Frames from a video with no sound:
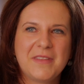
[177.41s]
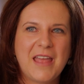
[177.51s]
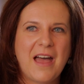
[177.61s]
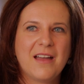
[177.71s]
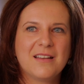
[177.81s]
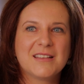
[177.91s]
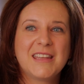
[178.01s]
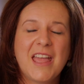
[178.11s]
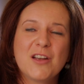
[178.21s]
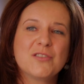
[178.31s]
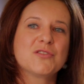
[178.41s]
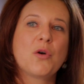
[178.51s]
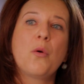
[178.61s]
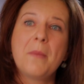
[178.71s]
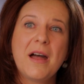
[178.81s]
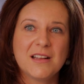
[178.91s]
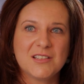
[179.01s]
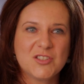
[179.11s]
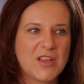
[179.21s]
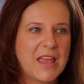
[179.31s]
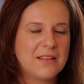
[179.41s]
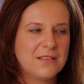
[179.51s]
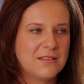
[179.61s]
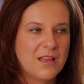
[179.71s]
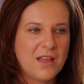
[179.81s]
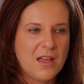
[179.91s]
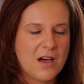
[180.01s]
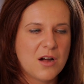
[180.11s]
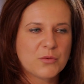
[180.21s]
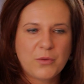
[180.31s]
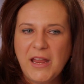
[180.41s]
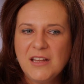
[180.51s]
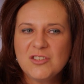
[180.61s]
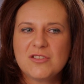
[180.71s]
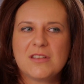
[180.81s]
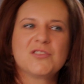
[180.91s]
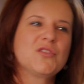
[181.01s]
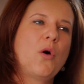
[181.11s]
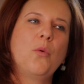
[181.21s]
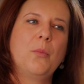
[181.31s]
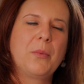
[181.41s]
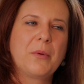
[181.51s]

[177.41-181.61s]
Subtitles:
that care so much and arranged the soap